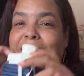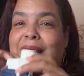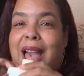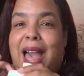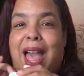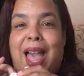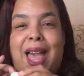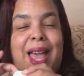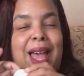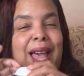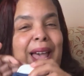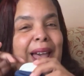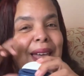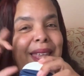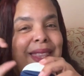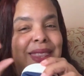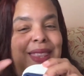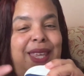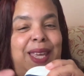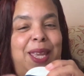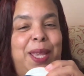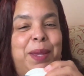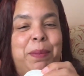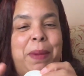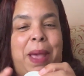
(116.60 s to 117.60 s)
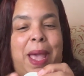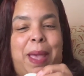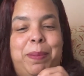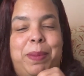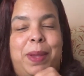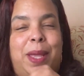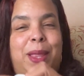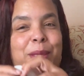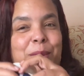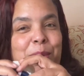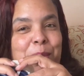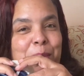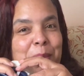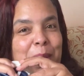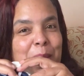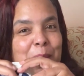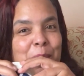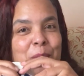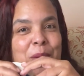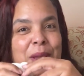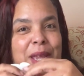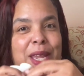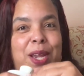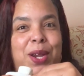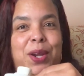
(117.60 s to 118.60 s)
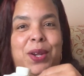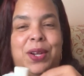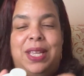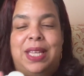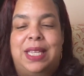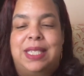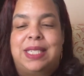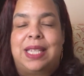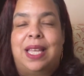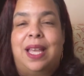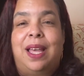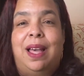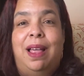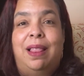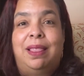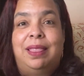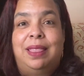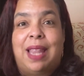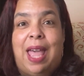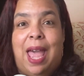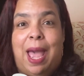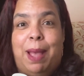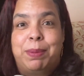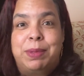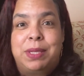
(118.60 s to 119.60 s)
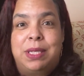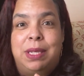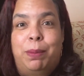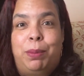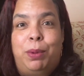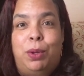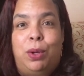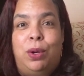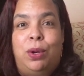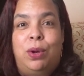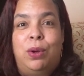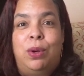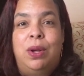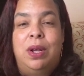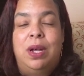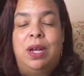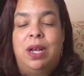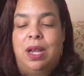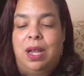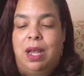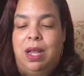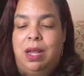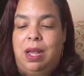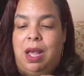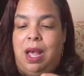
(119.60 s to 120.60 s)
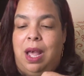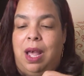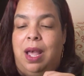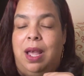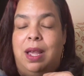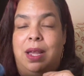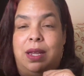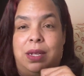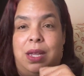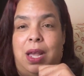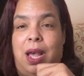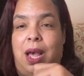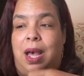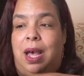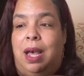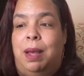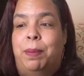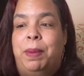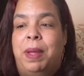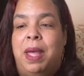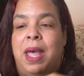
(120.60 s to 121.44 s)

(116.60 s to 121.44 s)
I think might be a little bit weird is a collapsible cup.